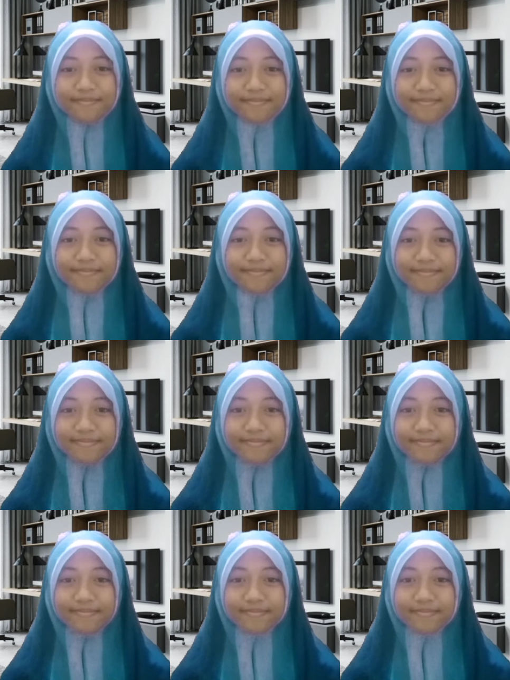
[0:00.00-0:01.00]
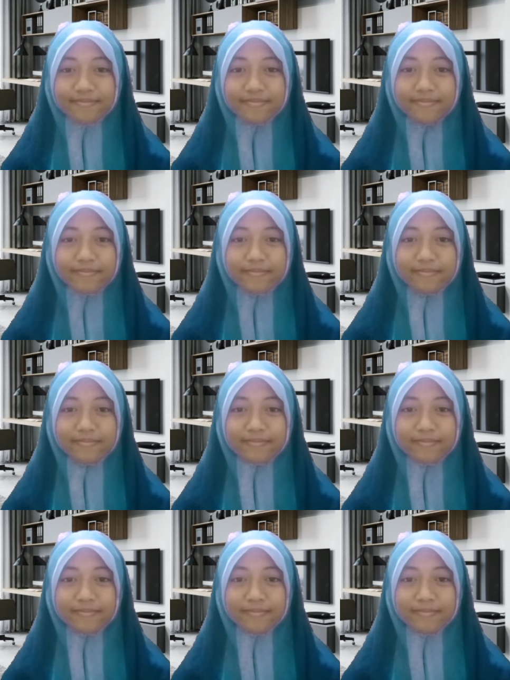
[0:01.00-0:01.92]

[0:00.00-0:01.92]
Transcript: (no one is talking)